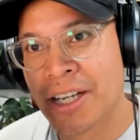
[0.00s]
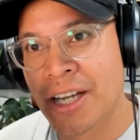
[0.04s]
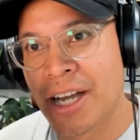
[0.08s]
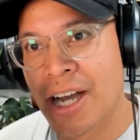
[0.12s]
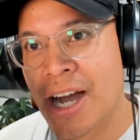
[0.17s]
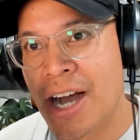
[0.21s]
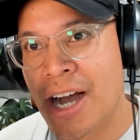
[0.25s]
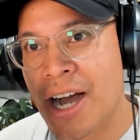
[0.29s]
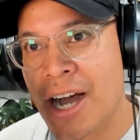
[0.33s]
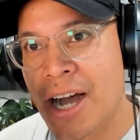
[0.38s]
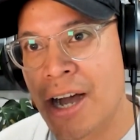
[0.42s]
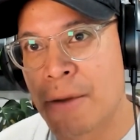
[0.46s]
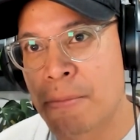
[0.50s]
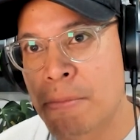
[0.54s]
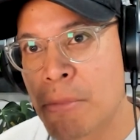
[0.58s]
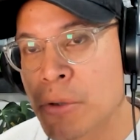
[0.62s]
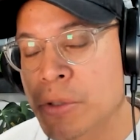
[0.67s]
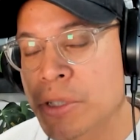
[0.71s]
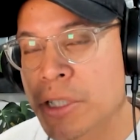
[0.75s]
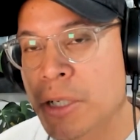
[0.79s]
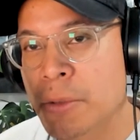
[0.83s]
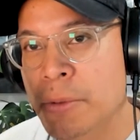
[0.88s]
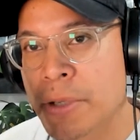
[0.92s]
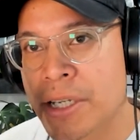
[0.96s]

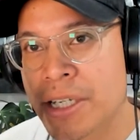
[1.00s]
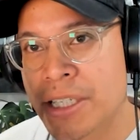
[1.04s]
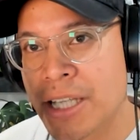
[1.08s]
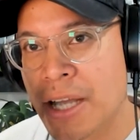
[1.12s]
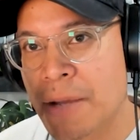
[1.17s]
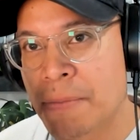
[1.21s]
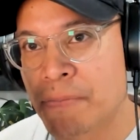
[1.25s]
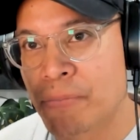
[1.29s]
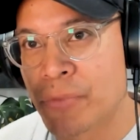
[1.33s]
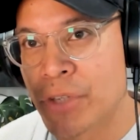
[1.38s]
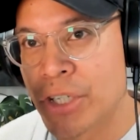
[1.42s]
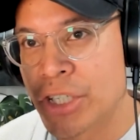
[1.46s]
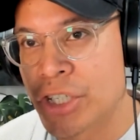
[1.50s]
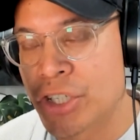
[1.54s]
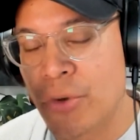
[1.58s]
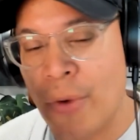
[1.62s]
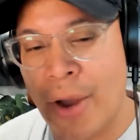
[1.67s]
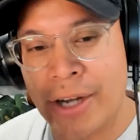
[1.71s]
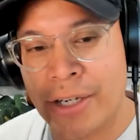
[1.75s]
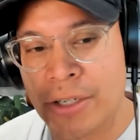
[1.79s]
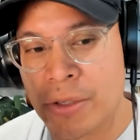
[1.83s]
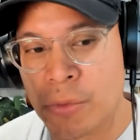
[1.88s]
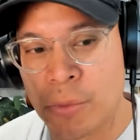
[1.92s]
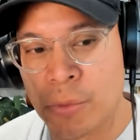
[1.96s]
mostly because I'm
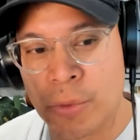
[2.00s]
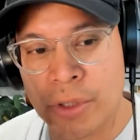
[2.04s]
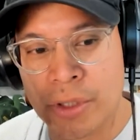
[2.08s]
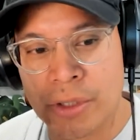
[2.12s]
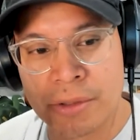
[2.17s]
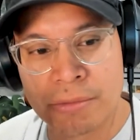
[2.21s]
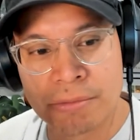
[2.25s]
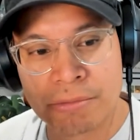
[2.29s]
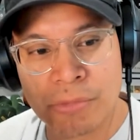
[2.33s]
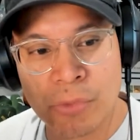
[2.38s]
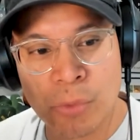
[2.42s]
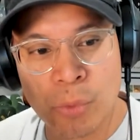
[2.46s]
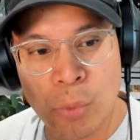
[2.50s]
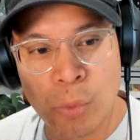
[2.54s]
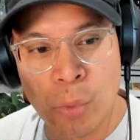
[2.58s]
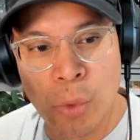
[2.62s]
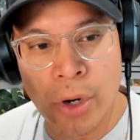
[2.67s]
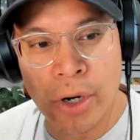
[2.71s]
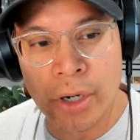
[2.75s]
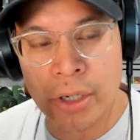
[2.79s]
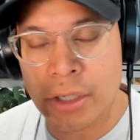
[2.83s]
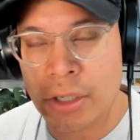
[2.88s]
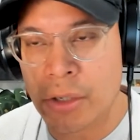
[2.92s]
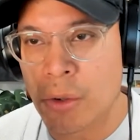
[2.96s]
distracted with
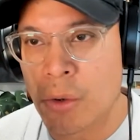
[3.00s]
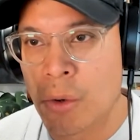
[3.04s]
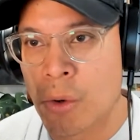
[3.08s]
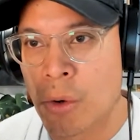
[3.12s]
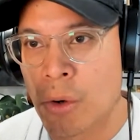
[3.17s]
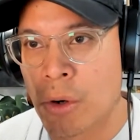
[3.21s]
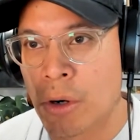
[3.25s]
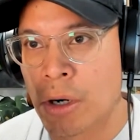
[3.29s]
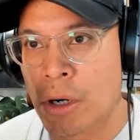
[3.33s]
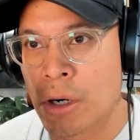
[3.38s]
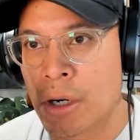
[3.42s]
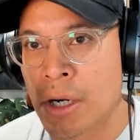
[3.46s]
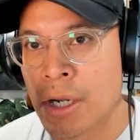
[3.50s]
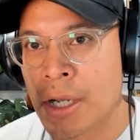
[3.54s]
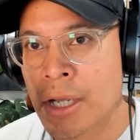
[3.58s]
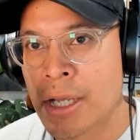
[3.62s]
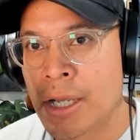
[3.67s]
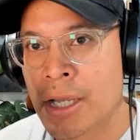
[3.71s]
work or